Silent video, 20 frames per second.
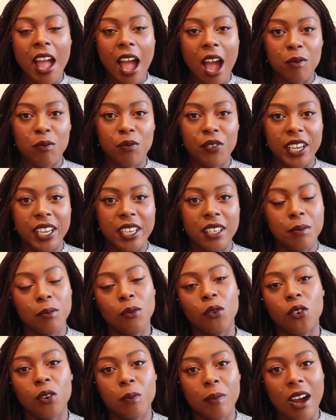and read
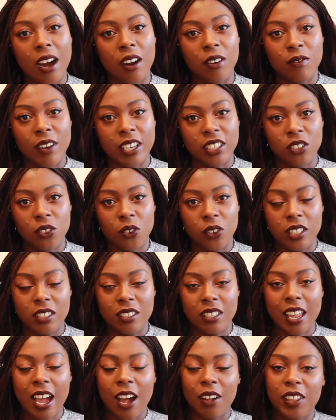more about
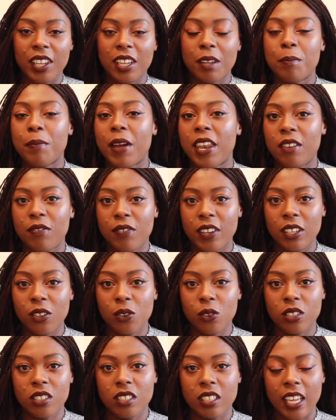retinoids and how they can benefit
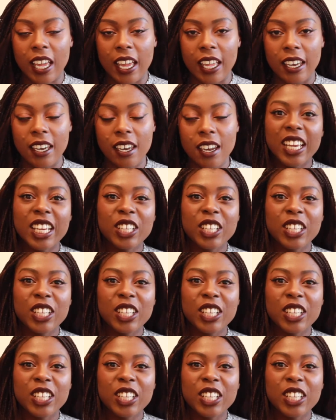your skin.